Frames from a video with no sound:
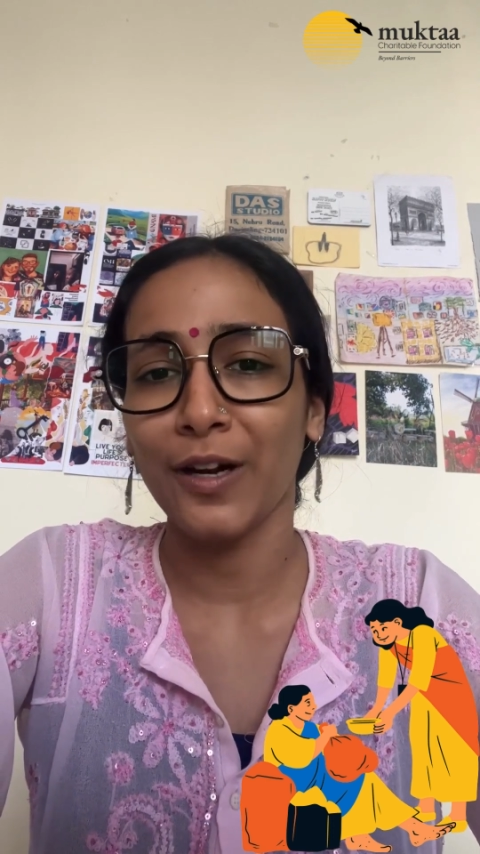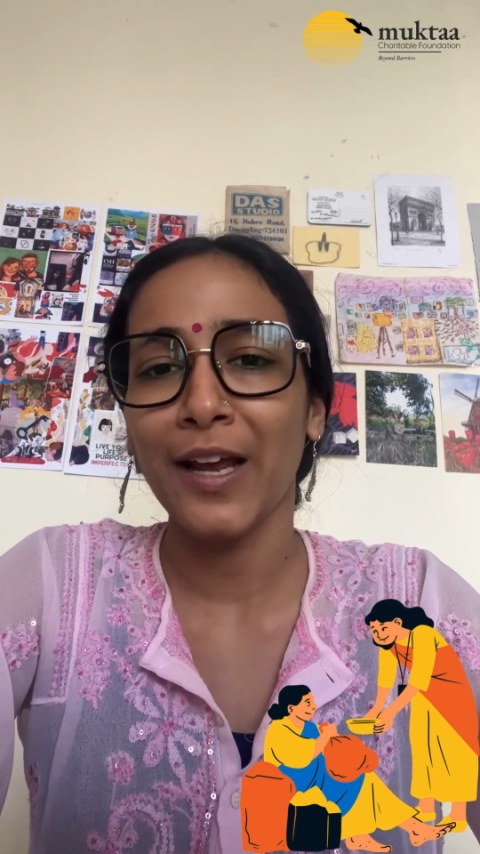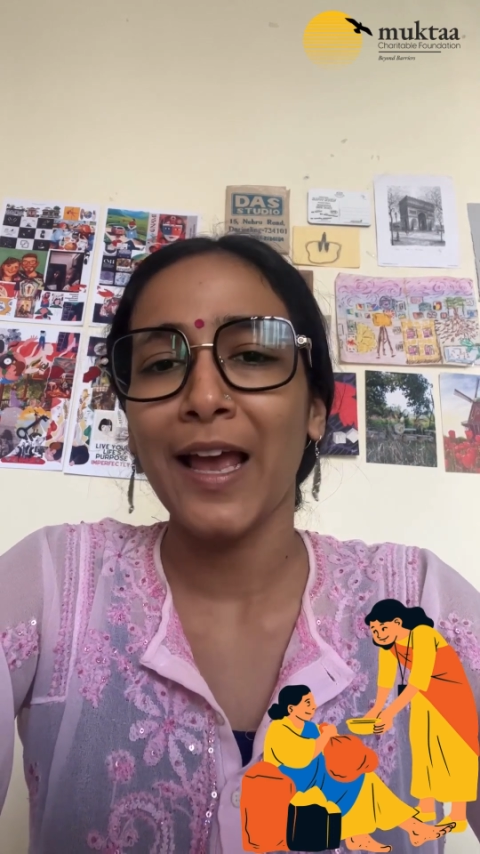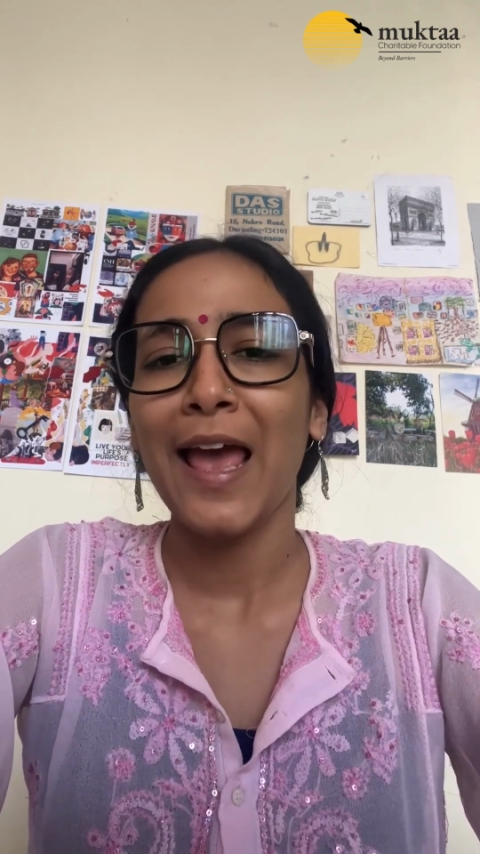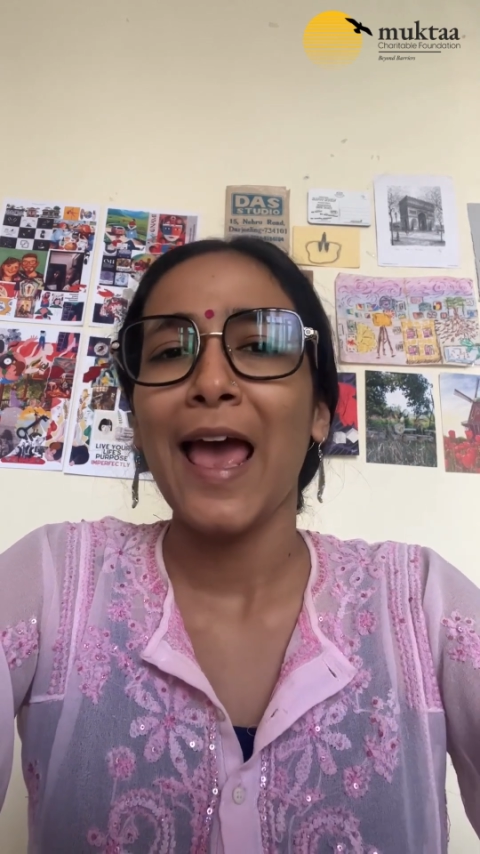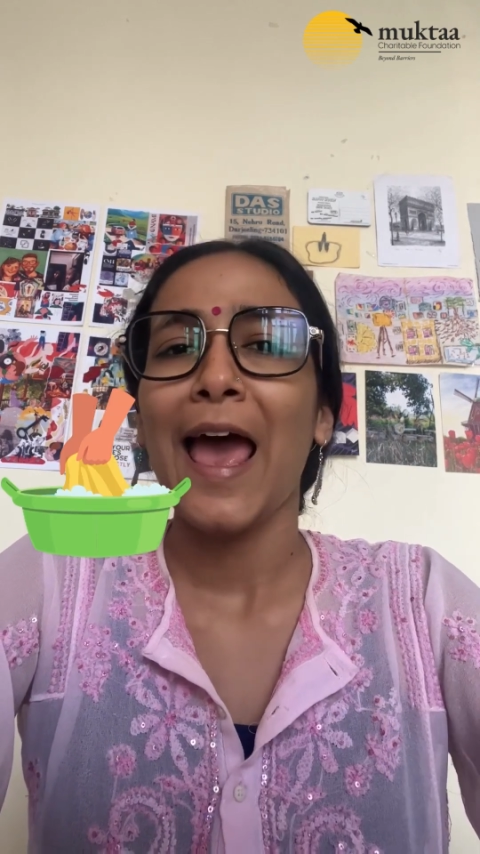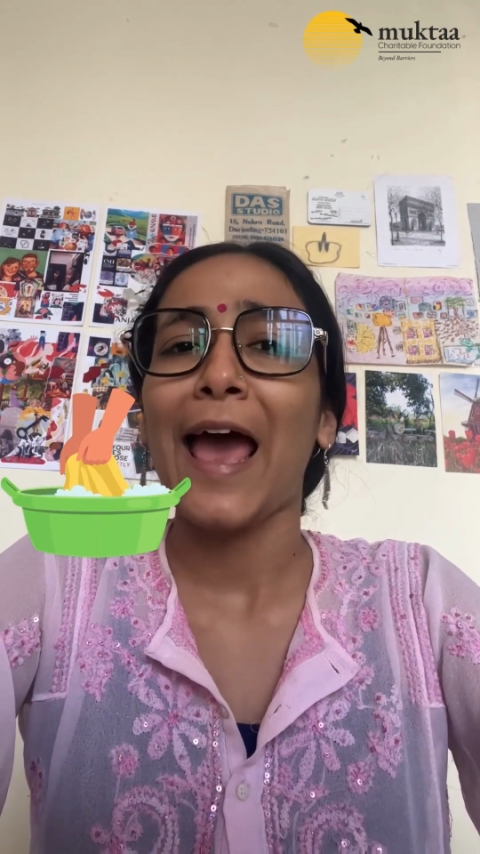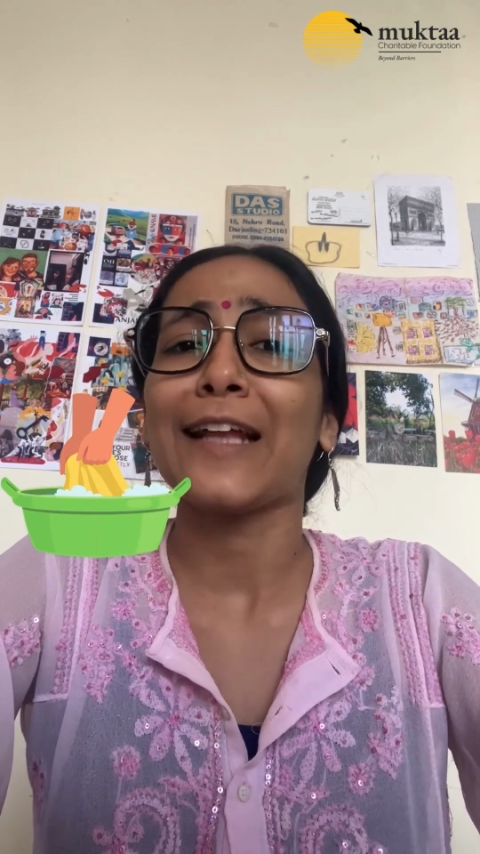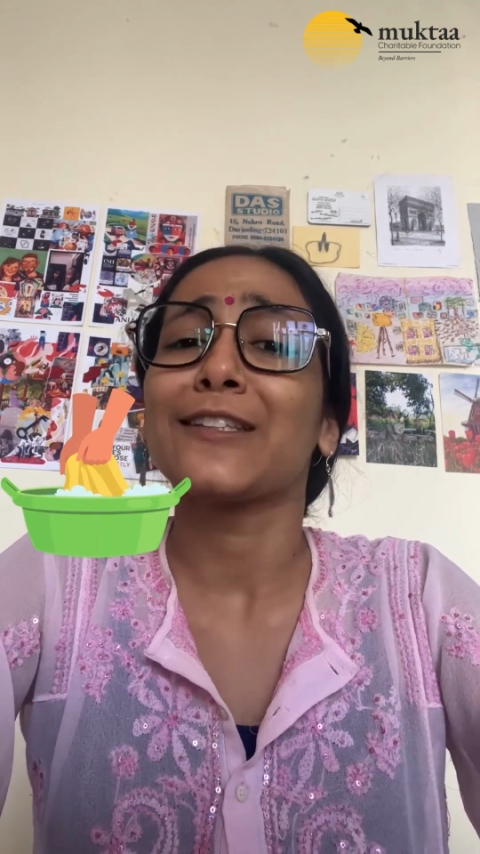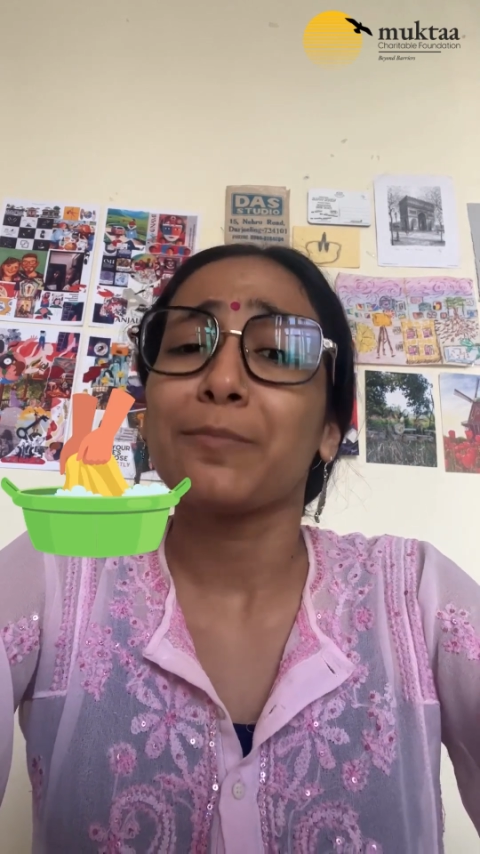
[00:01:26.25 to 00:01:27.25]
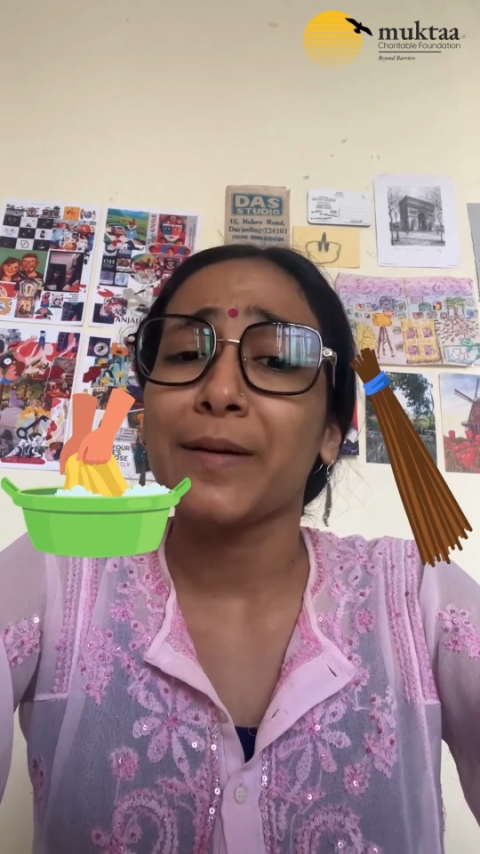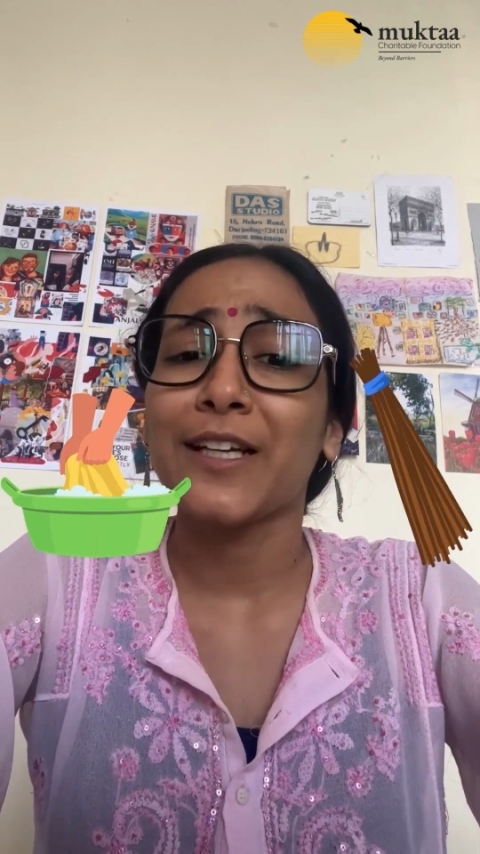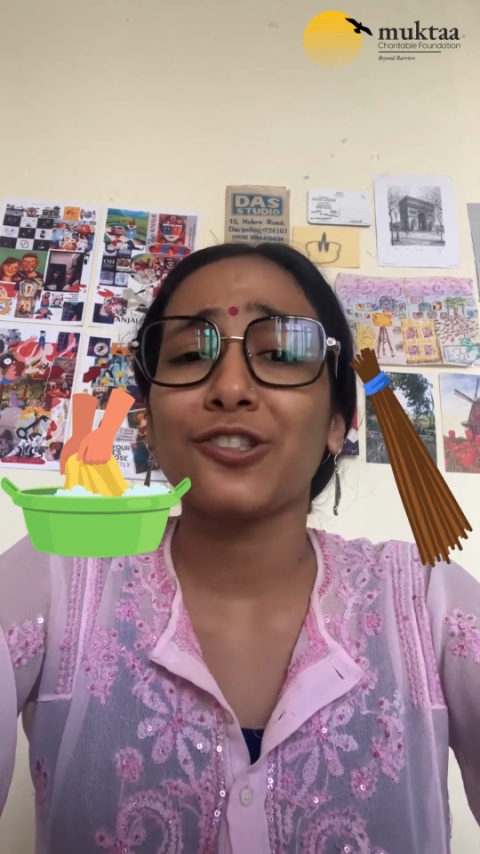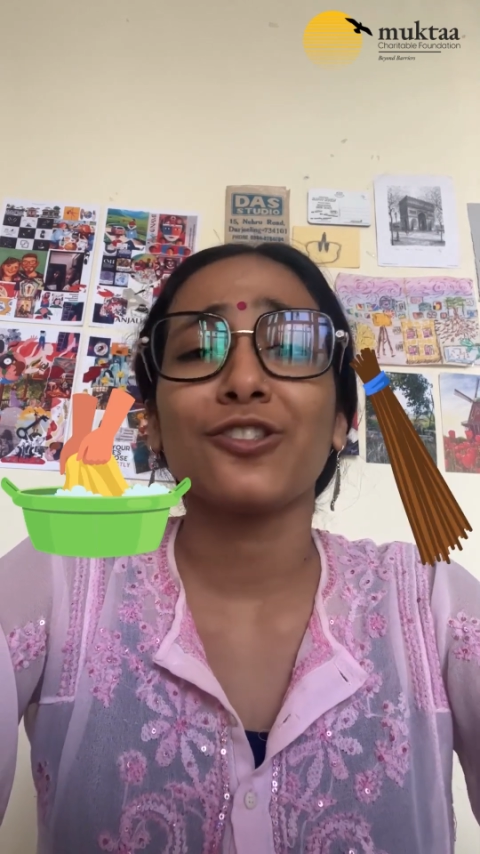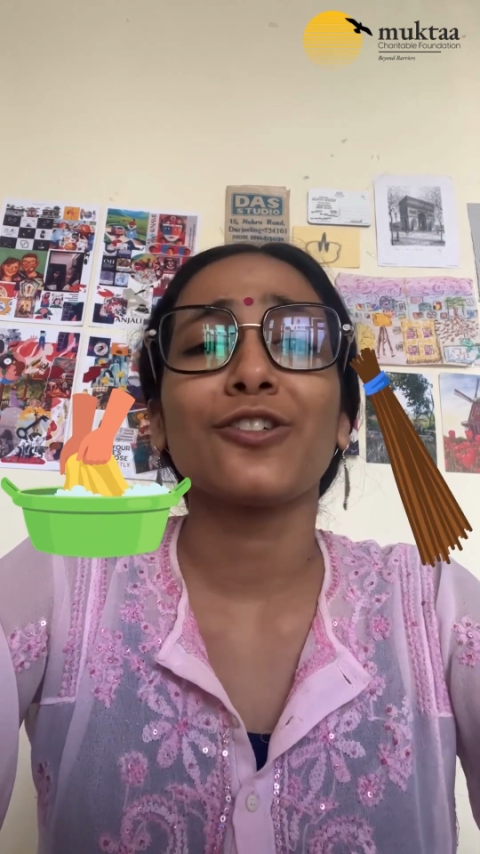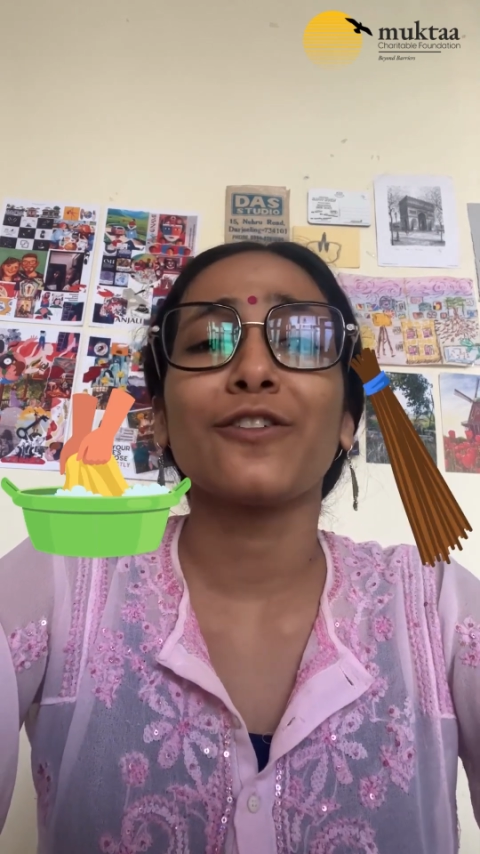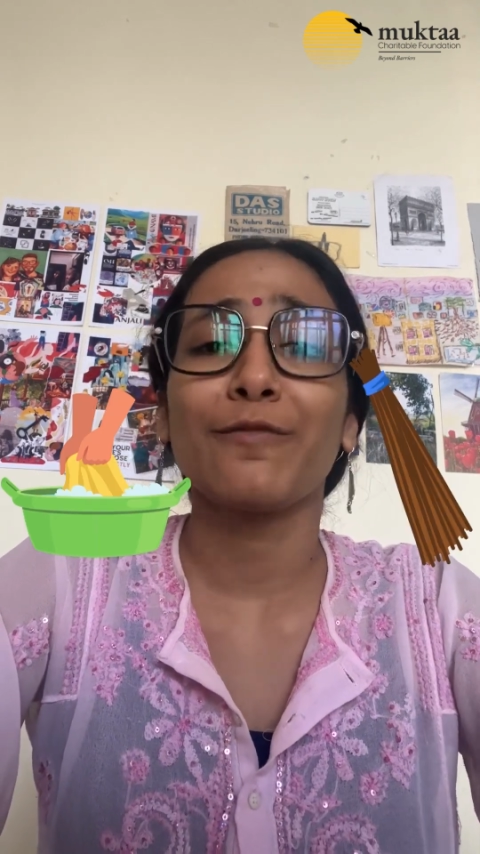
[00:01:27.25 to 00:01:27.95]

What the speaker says: and the pressure of